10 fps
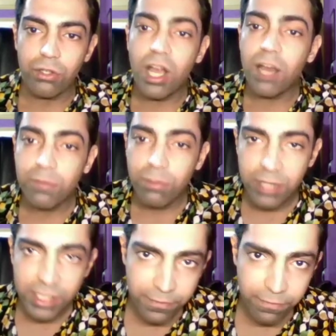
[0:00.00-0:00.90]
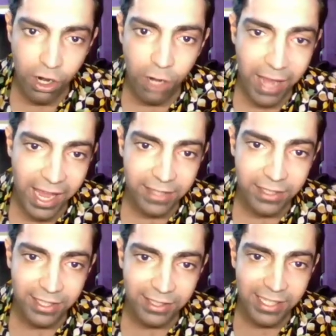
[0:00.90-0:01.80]
you come to this farm
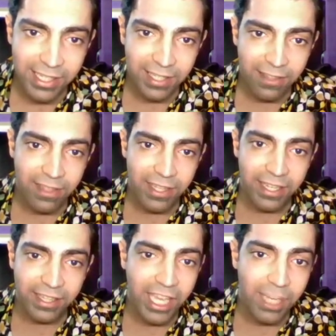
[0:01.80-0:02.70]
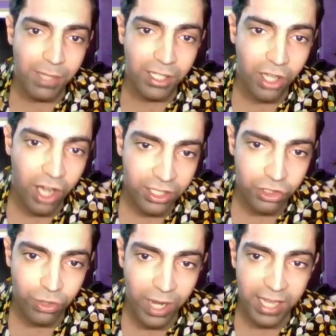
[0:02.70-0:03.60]
and click the enable
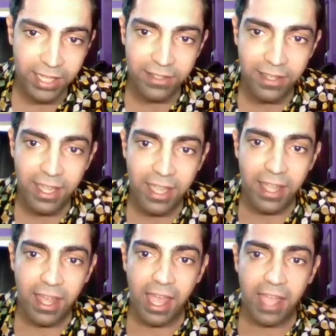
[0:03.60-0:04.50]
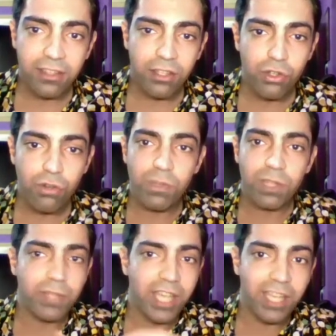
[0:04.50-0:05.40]
contract, and you
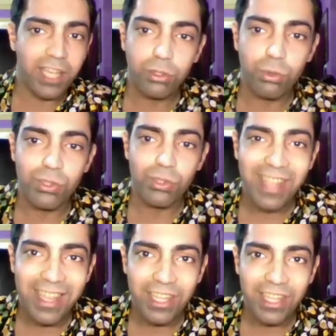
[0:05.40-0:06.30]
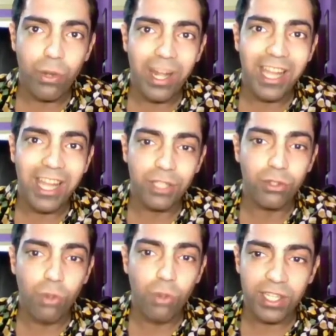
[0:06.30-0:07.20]
will be able to stake your L
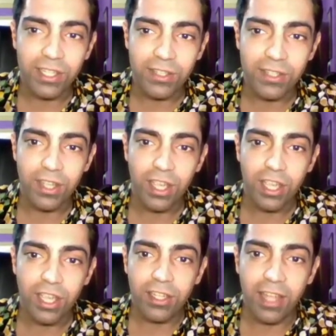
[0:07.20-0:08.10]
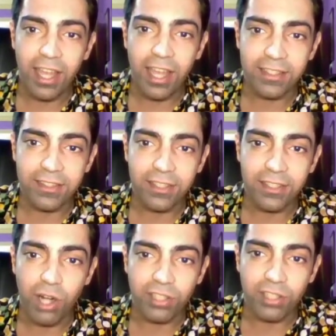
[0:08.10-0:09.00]
P tokens
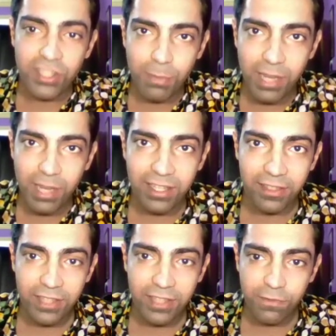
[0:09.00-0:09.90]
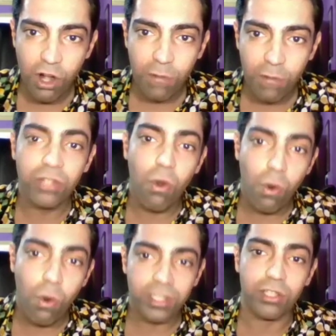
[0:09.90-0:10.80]
and participate in this farm in
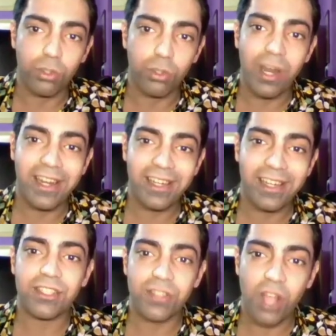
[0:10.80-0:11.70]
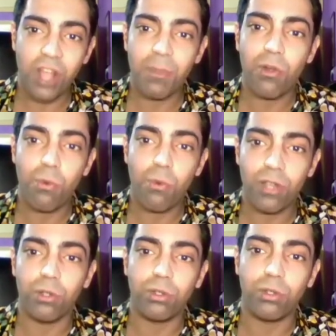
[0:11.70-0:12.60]
order to earn some
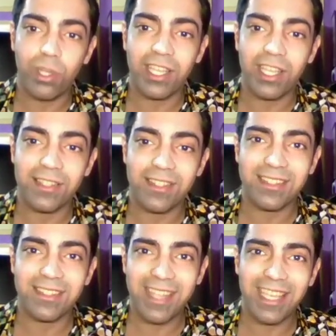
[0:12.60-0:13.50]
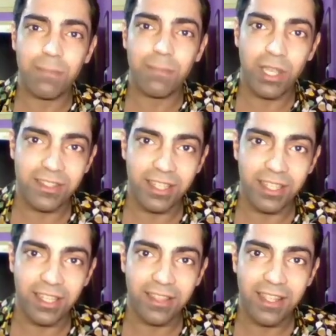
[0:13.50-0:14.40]
WIGO tokens second by
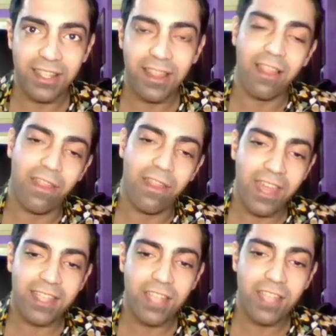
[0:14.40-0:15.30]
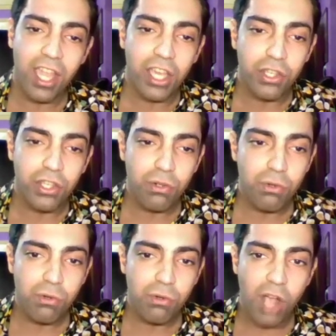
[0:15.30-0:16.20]
second. Then
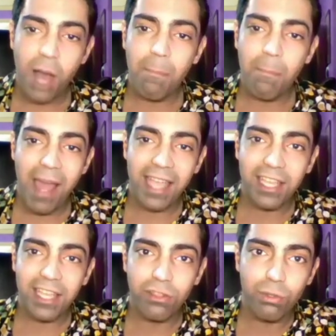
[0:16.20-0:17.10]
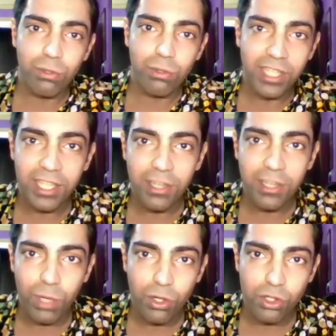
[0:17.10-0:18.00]
you come back to
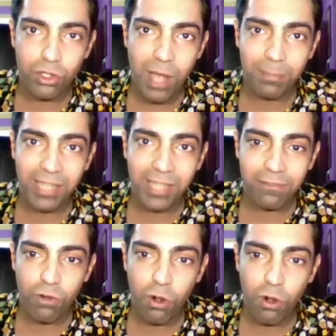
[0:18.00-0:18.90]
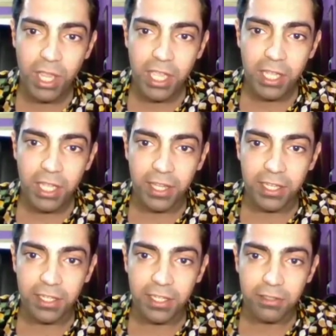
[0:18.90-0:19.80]
the WigoSwap platform
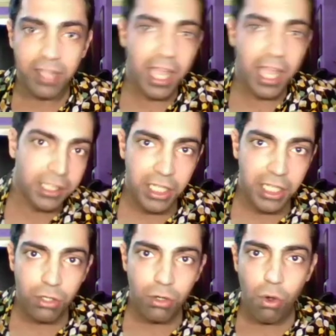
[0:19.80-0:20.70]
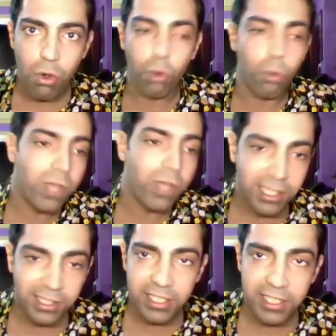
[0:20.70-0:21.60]
uh, daily or
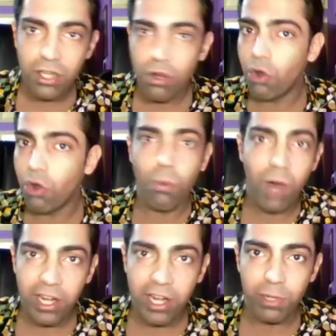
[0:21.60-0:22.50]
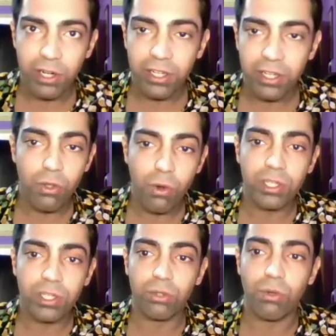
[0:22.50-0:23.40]
weekly or whatever in
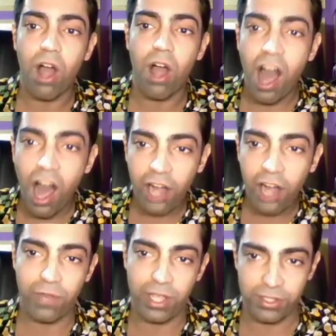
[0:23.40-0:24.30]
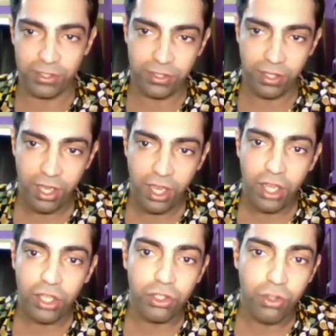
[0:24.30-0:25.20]
order to harvest
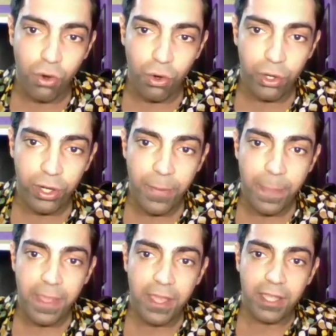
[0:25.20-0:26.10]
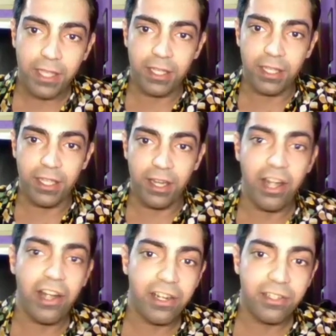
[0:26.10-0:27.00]
your uh,
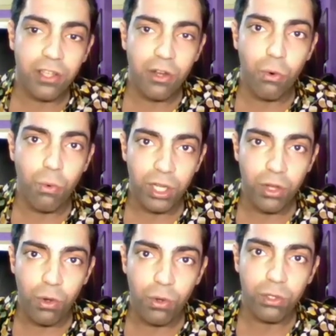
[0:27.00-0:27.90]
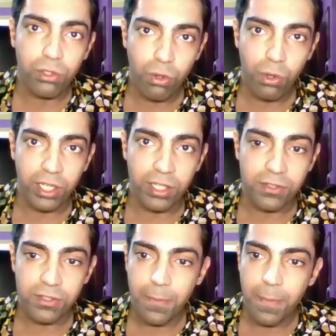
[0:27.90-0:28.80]
earned WIGO
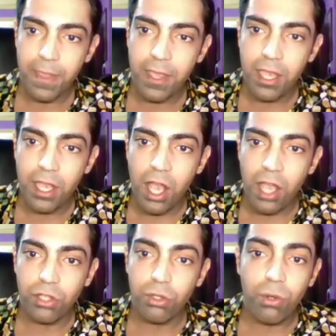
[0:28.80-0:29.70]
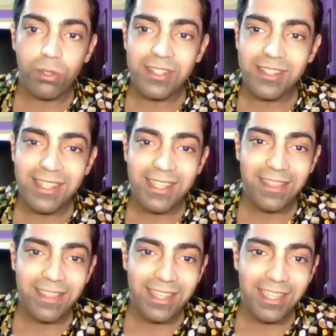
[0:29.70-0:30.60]
tokens. You don't see